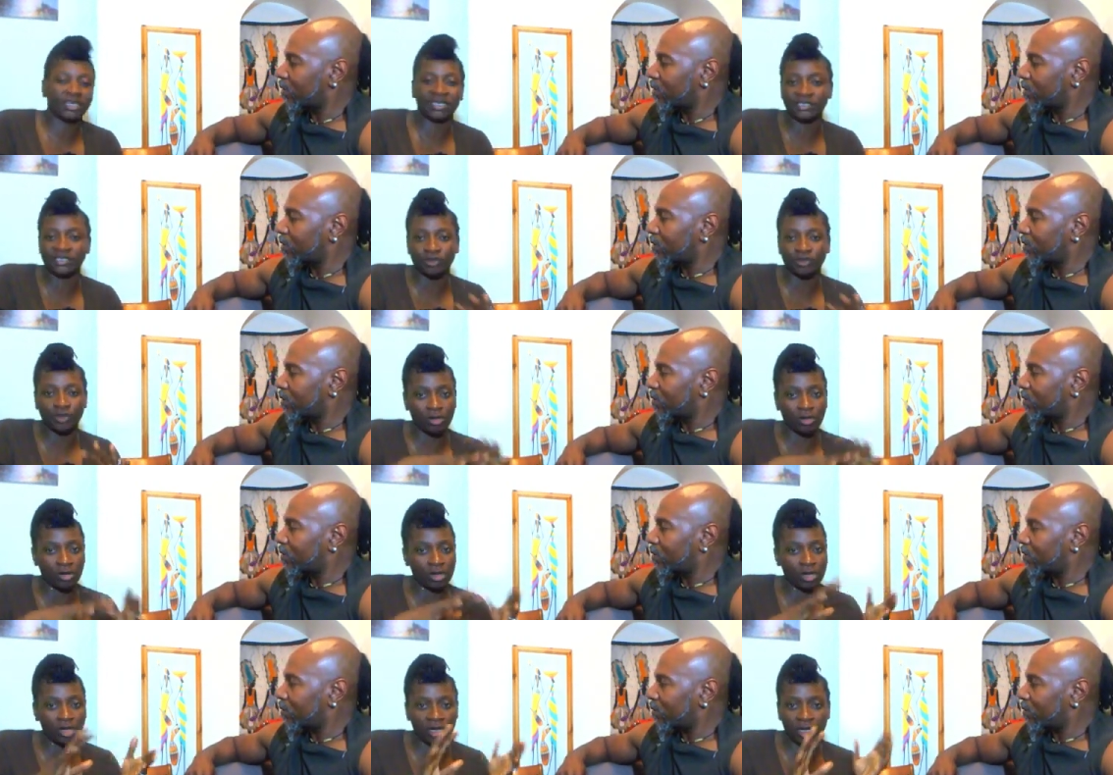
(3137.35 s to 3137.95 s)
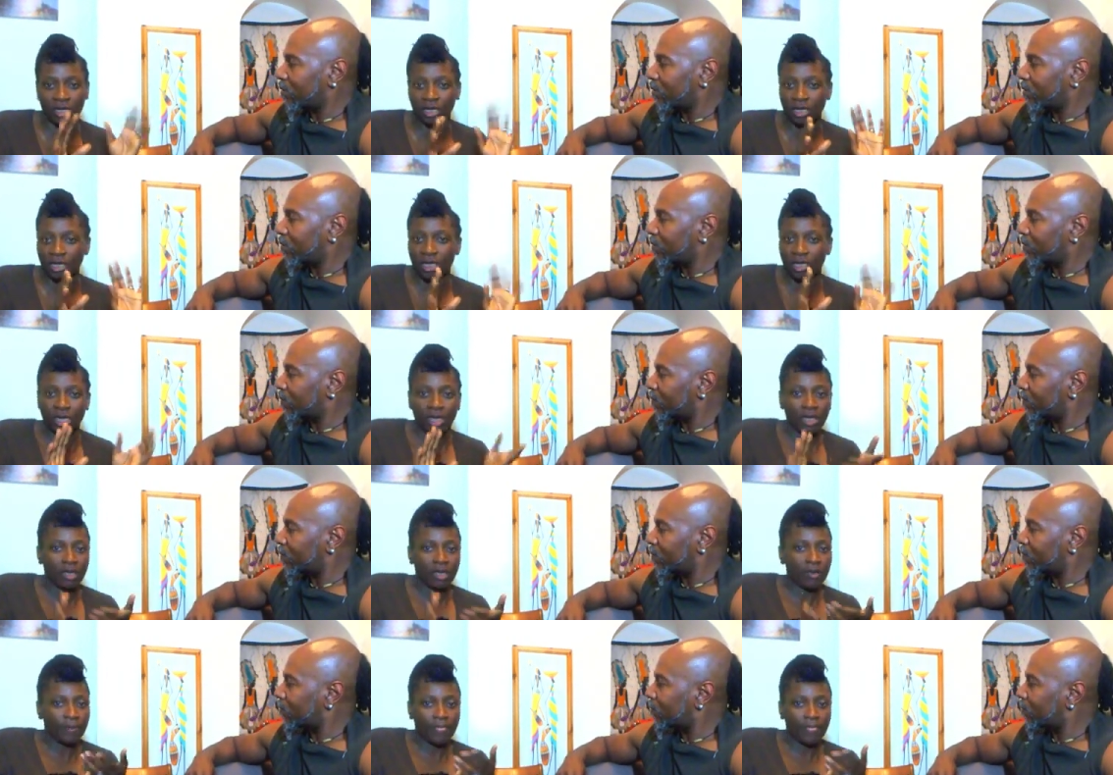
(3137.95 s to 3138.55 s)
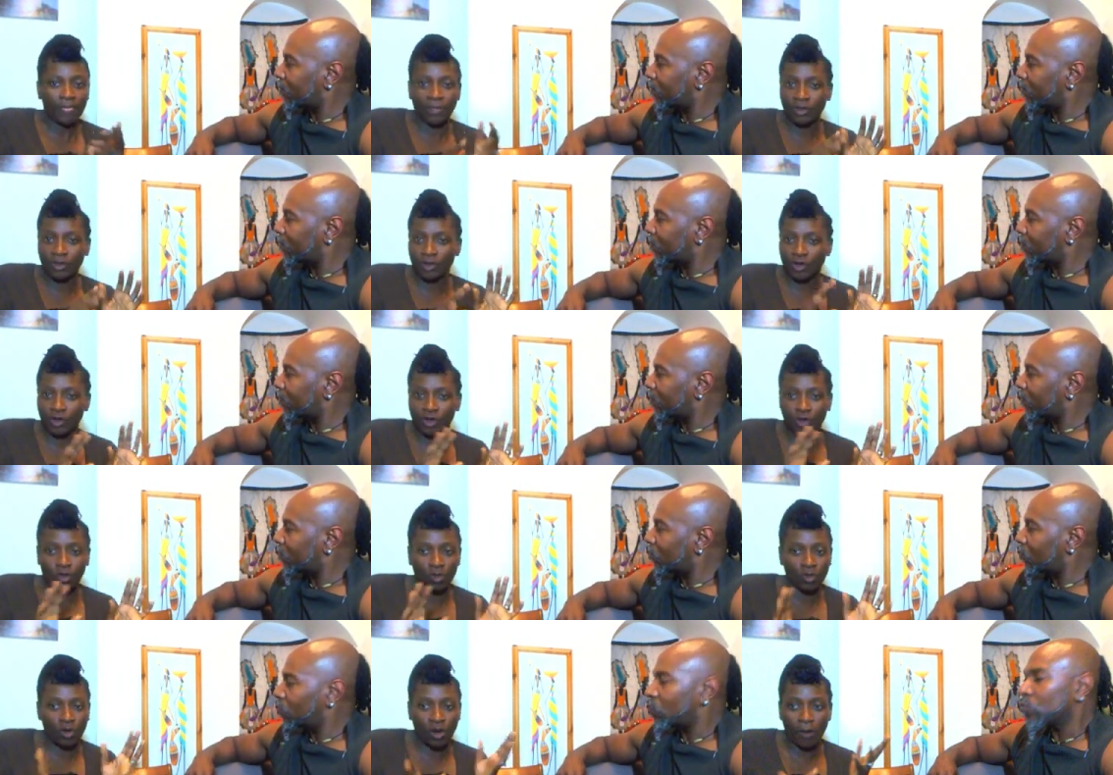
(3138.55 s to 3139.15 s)
Speaker 1: It's not a
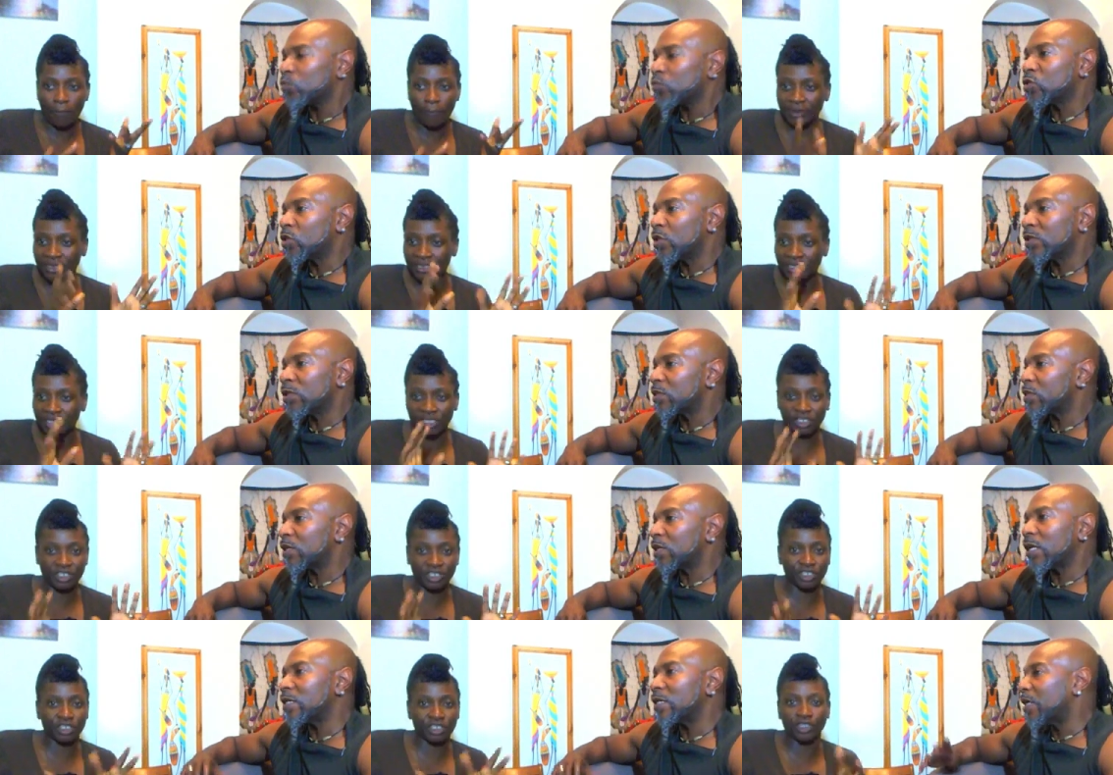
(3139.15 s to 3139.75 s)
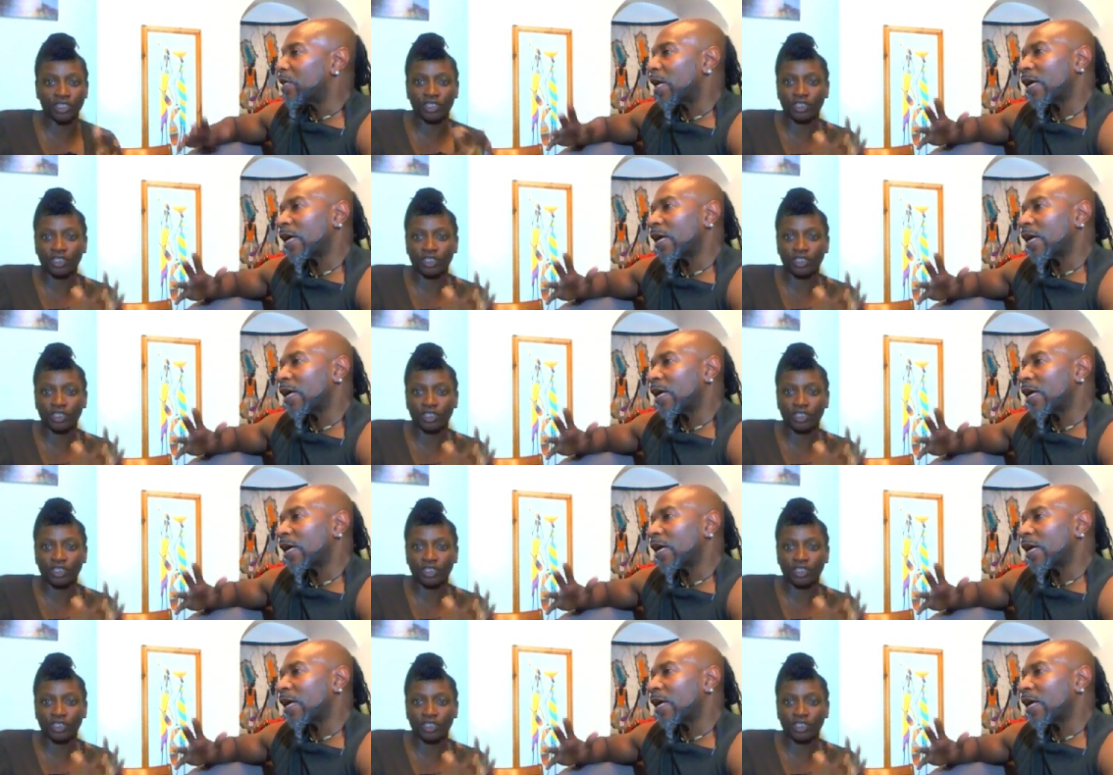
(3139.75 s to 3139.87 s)
competition.